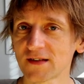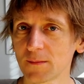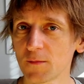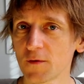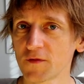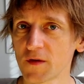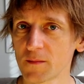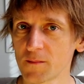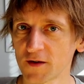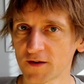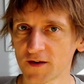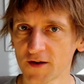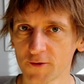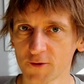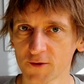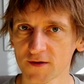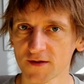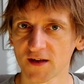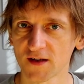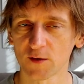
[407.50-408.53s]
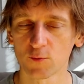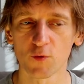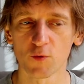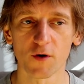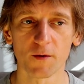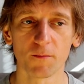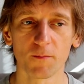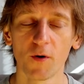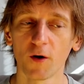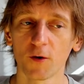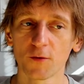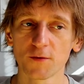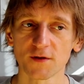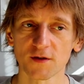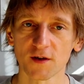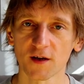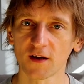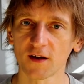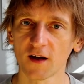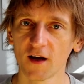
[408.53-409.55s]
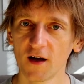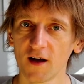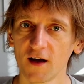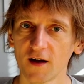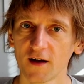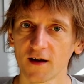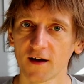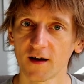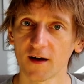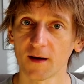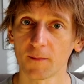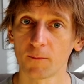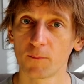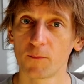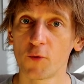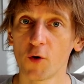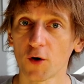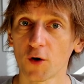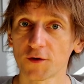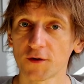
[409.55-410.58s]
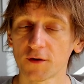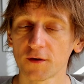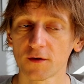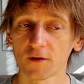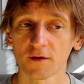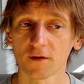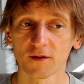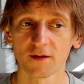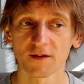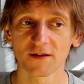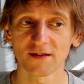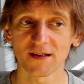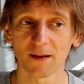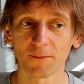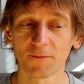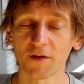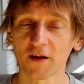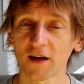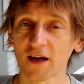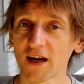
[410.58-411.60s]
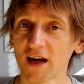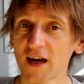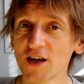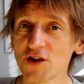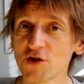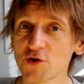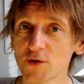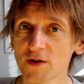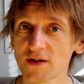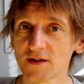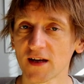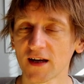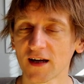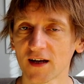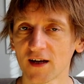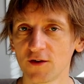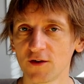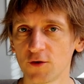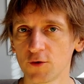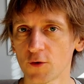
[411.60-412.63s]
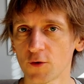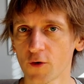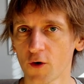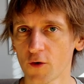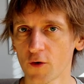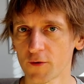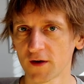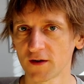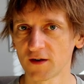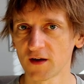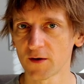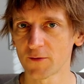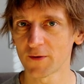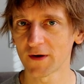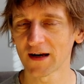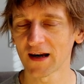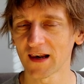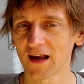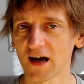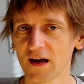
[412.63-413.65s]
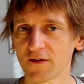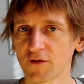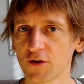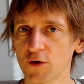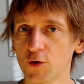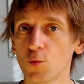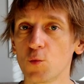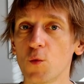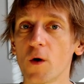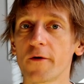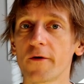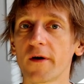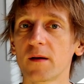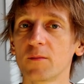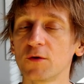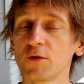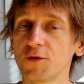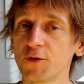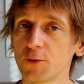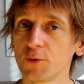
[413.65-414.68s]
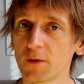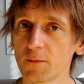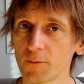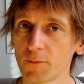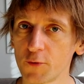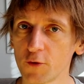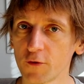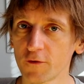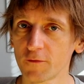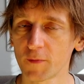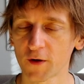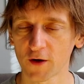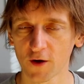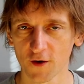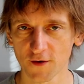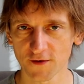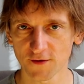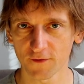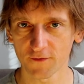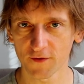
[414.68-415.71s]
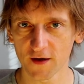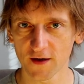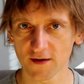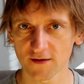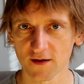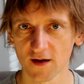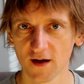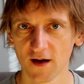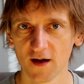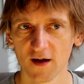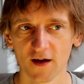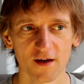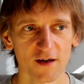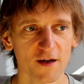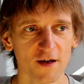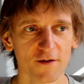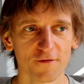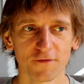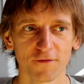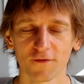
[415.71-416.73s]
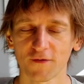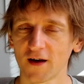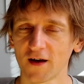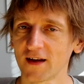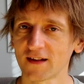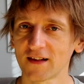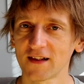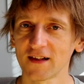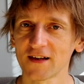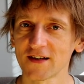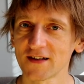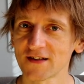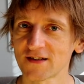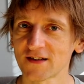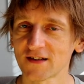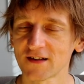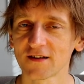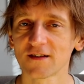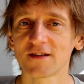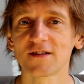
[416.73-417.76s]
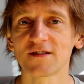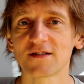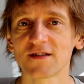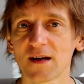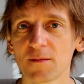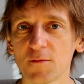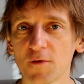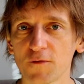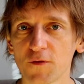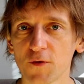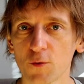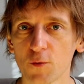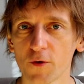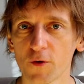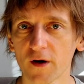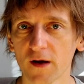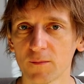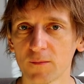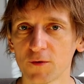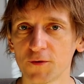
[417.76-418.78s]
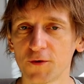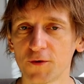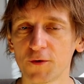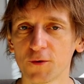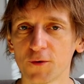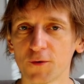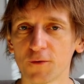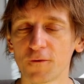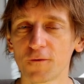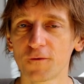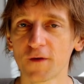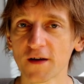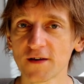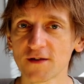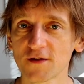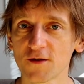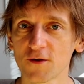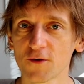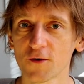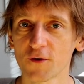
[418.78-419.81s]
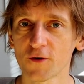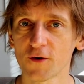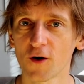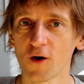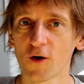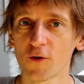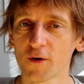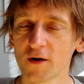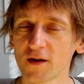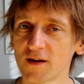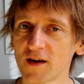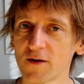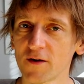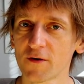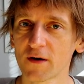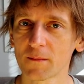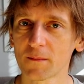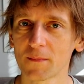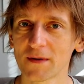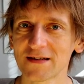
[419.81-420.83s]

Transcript: some of the materials that were posted uh, brought something interesting into your orienteering life and you were able to improve because of this. If at least some of you were able to fix your orienteering